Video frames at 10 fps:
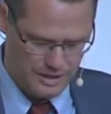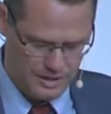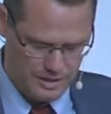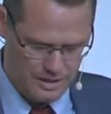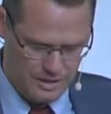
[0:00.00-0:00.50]

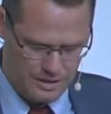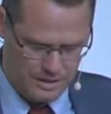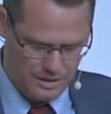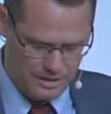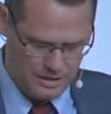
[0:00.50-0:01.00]

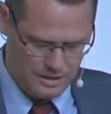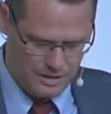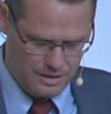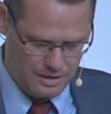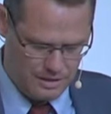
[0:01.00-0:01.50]

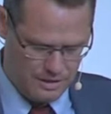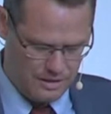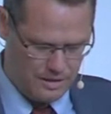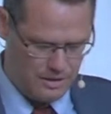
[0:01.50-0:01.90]
No one is speaking in this clip.